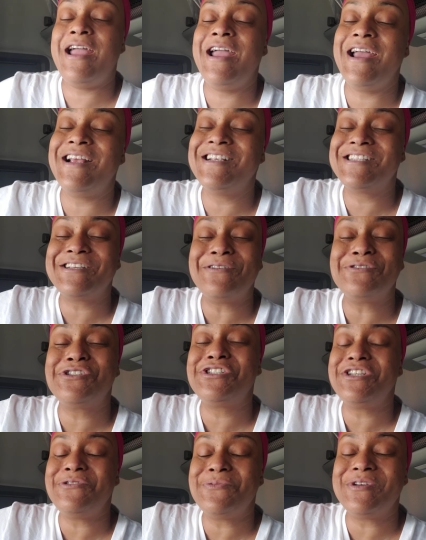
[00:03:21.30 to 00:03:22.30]
And so
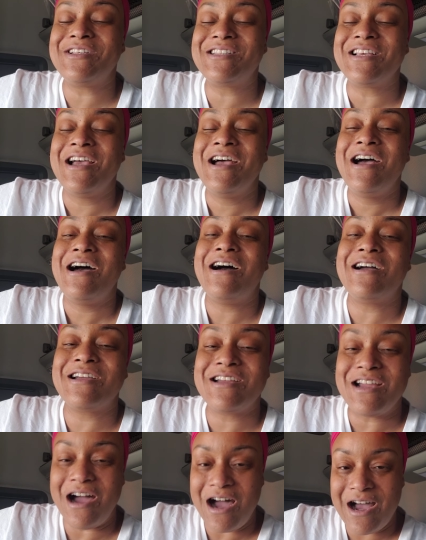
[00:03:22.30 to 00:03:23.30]
she was a
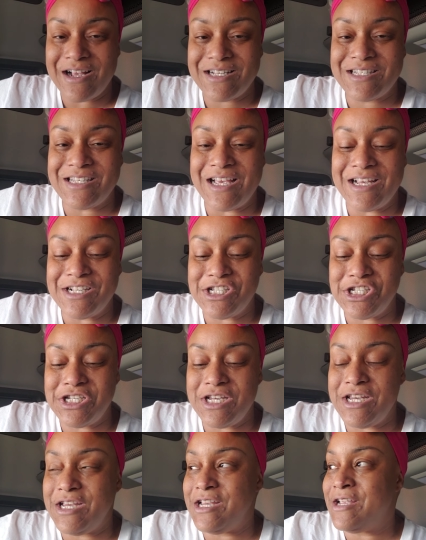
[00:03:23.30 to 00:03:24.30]
godsend.
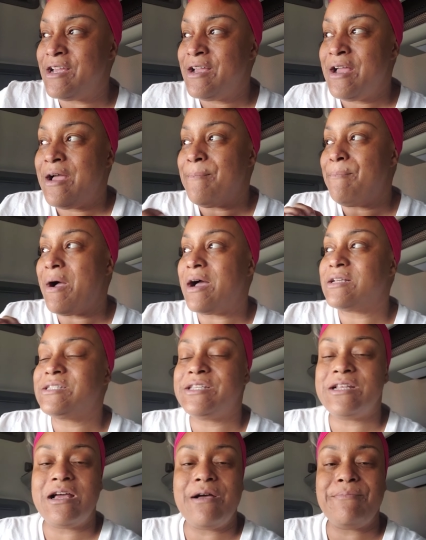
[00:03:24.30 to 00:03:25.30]
She
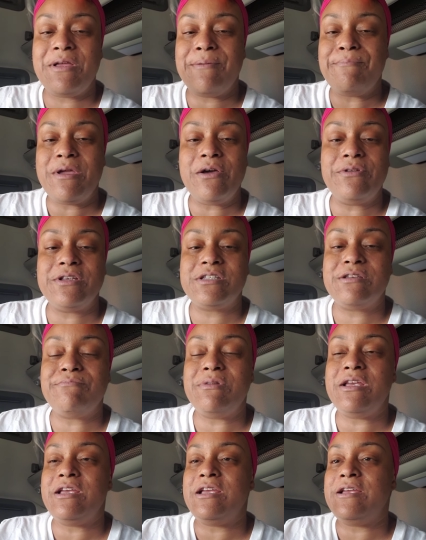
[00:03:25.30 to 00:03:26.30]
boxed it up and mailed it to
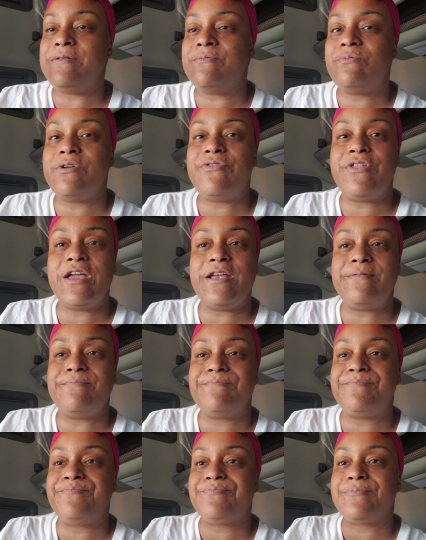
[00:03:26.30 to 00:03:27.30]
me
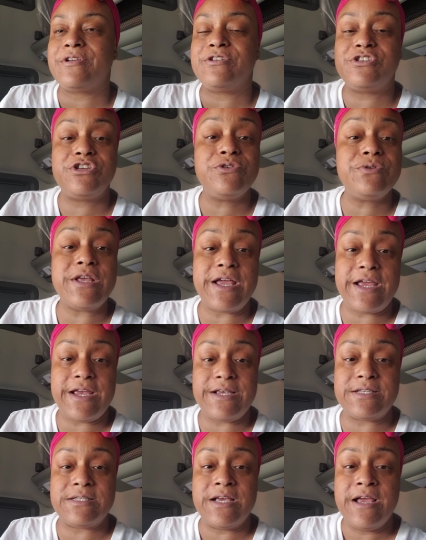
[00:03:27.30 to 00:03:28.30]
within two
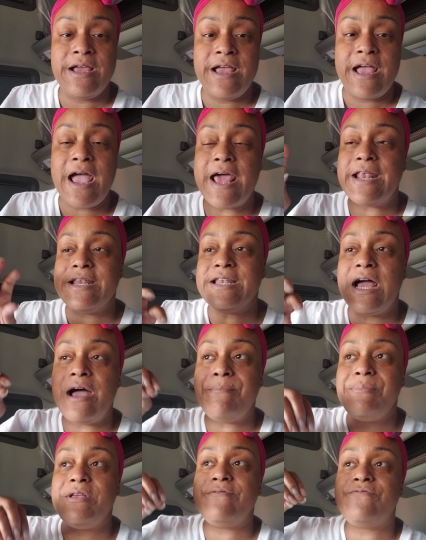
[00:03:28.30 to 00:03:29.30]
days. Had it
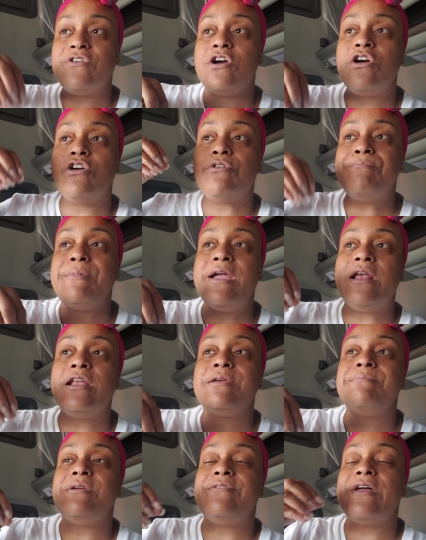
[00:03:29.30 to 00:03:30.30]
not been for her
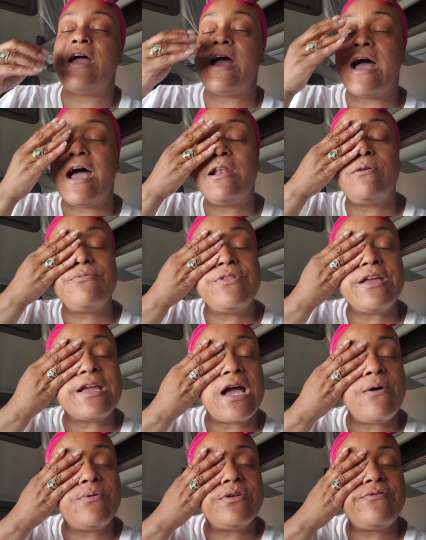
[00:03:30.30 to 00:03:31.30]
mailing me that, I don't think
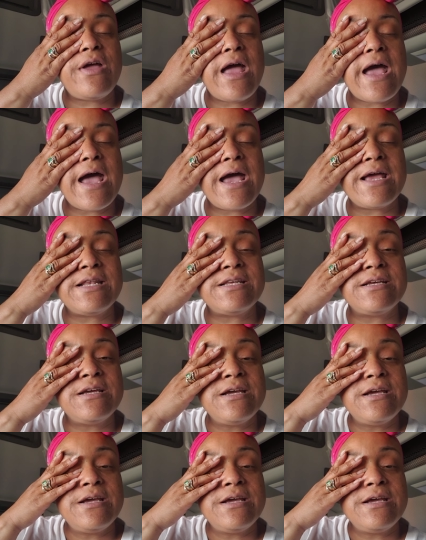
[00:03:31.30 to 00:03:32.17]
I would have had